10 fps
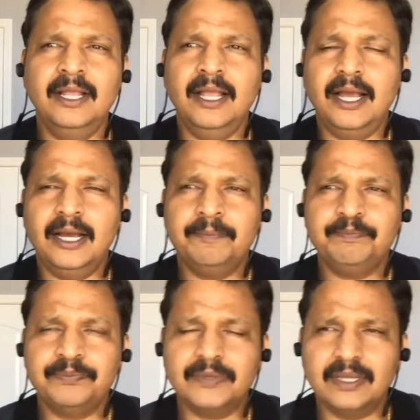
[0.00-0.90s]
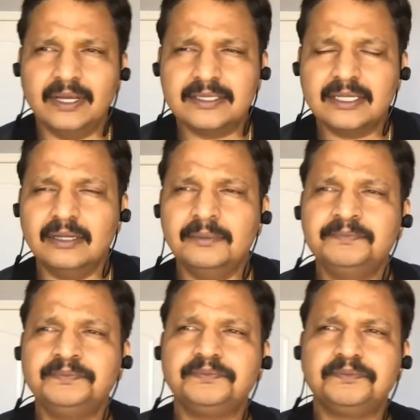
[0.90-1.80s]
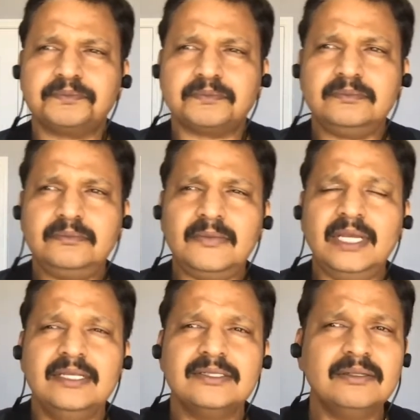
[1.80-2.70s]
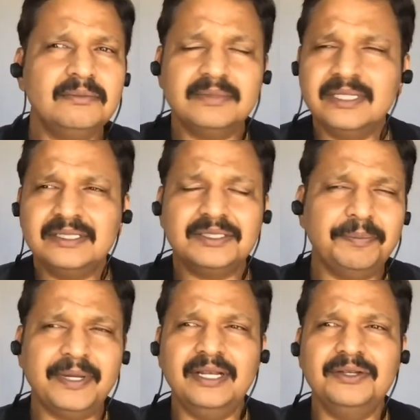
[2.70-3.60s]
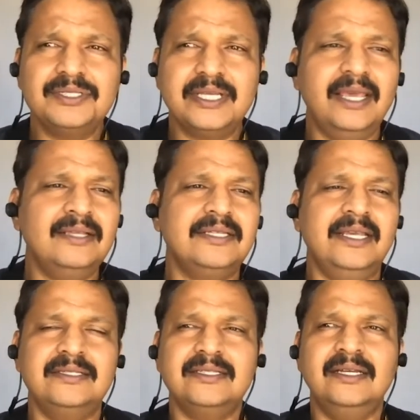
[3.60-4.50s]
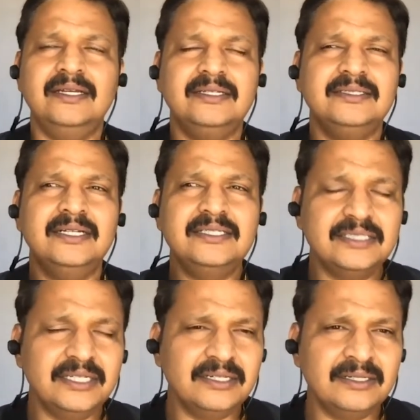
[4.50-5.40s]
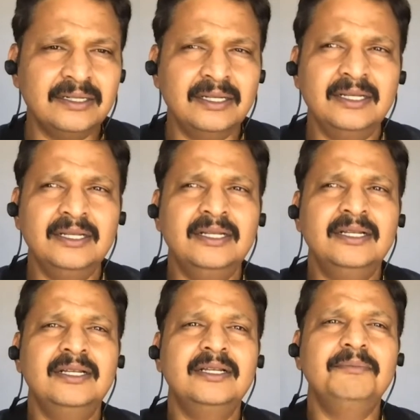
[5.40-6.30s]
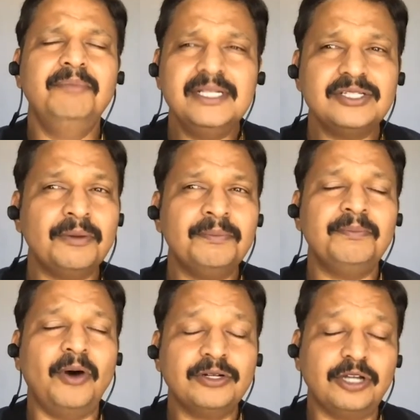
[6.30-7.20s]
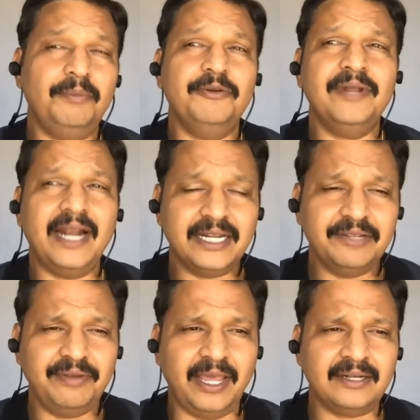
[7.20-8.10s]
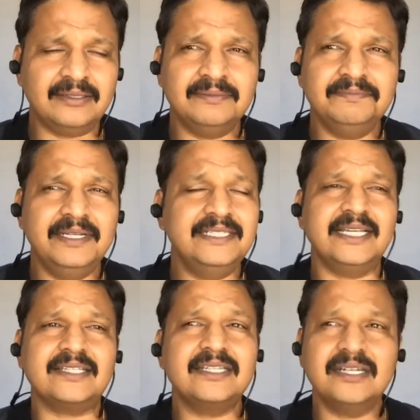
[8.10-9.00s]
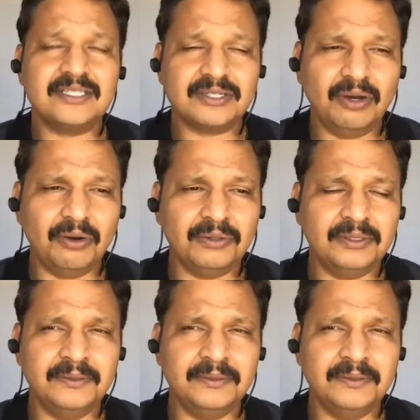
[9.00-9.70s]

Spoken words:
Um, so, so the typical use case is an engineer builds up on top of an artifact. He checks in his code,